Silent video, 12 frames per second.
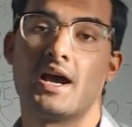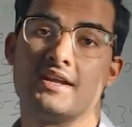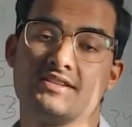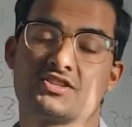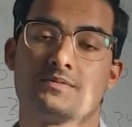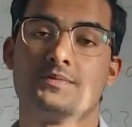
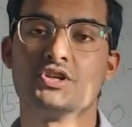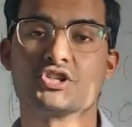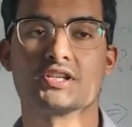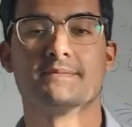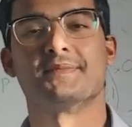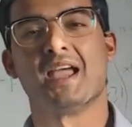
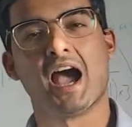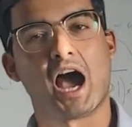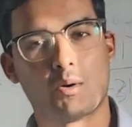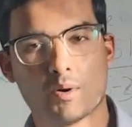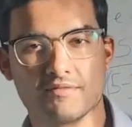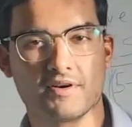distribution.
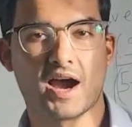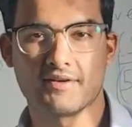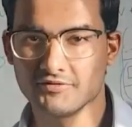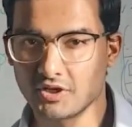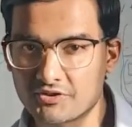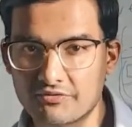However, I've
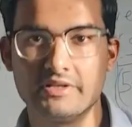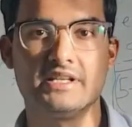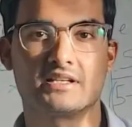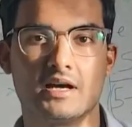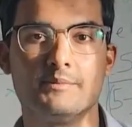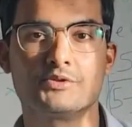not really
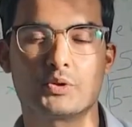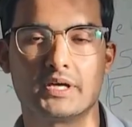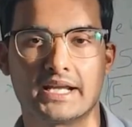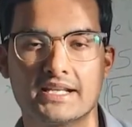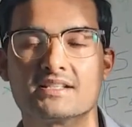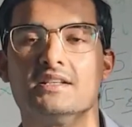come to an
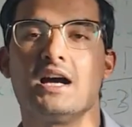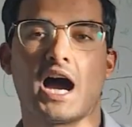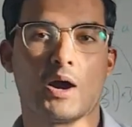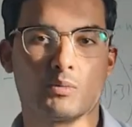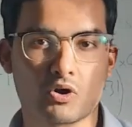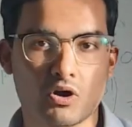end. I
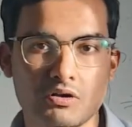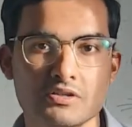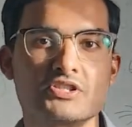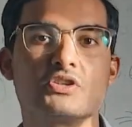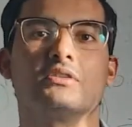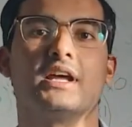would
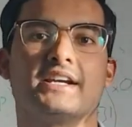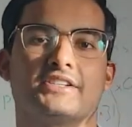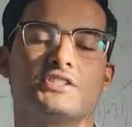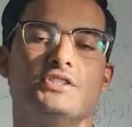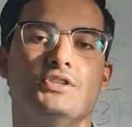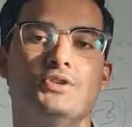also like
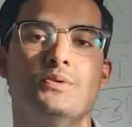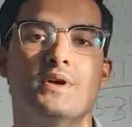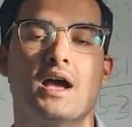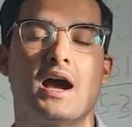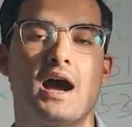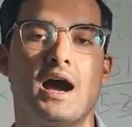to
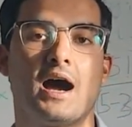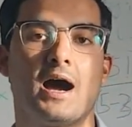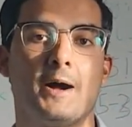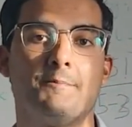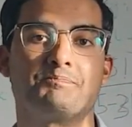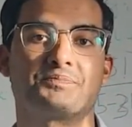
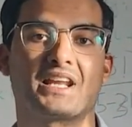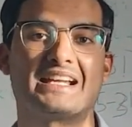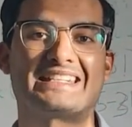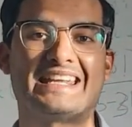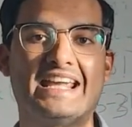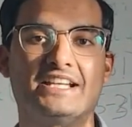
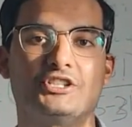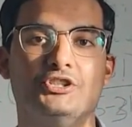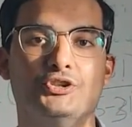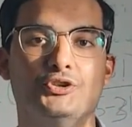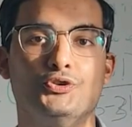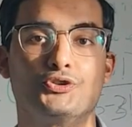take
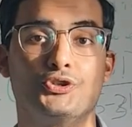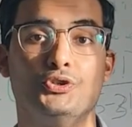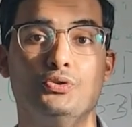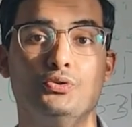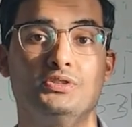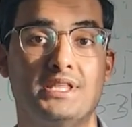you
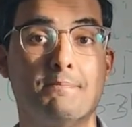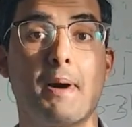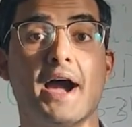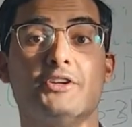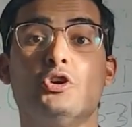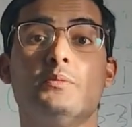to the
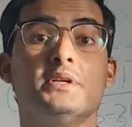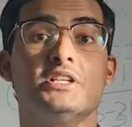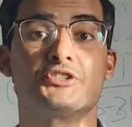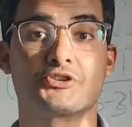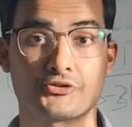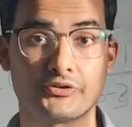binomial
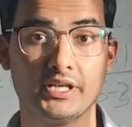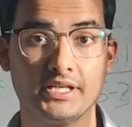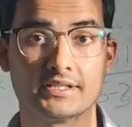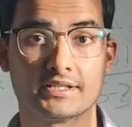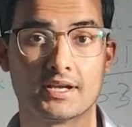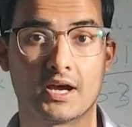tree,
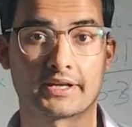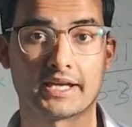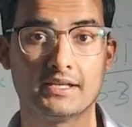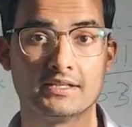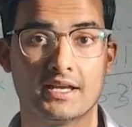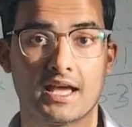
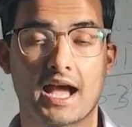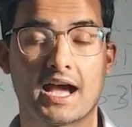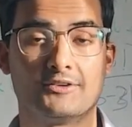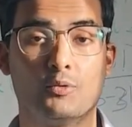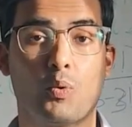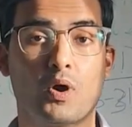okay?
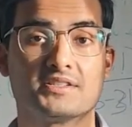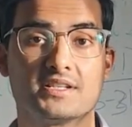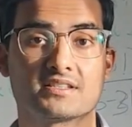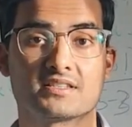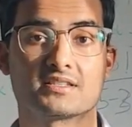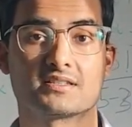And what
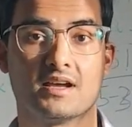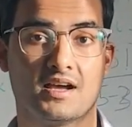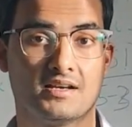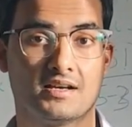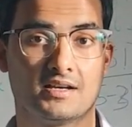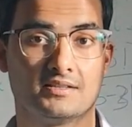does
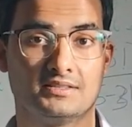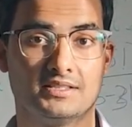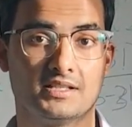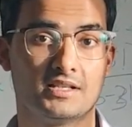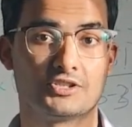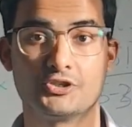
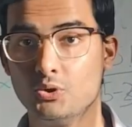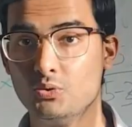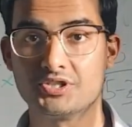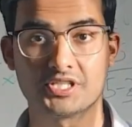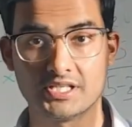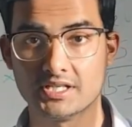the
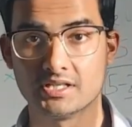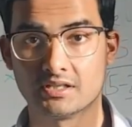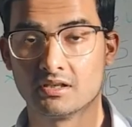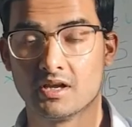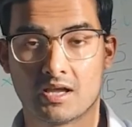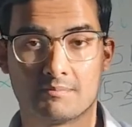2-tier
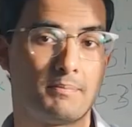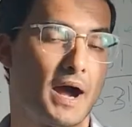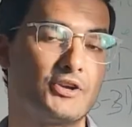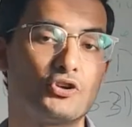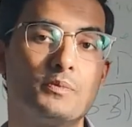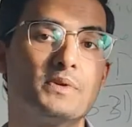
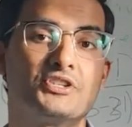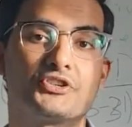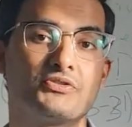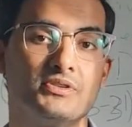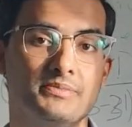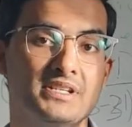binomial
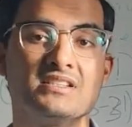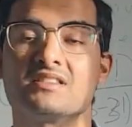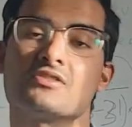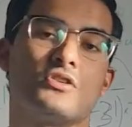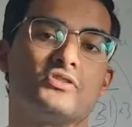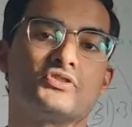tree means? There's
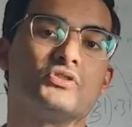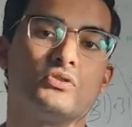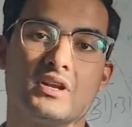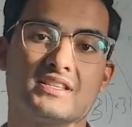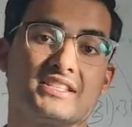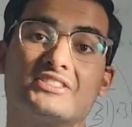also known
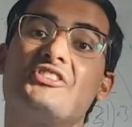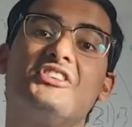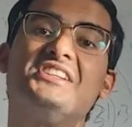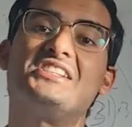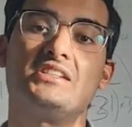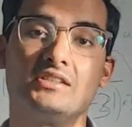as a
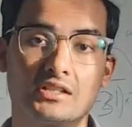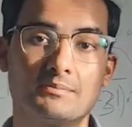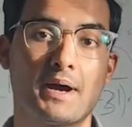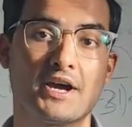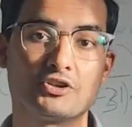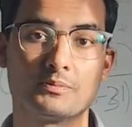3-tier
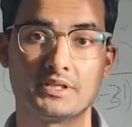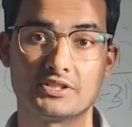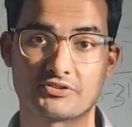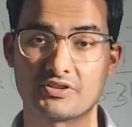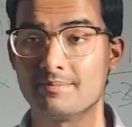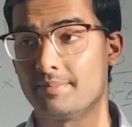binomial
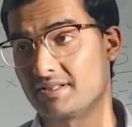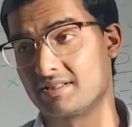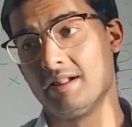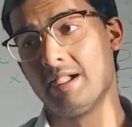tree, but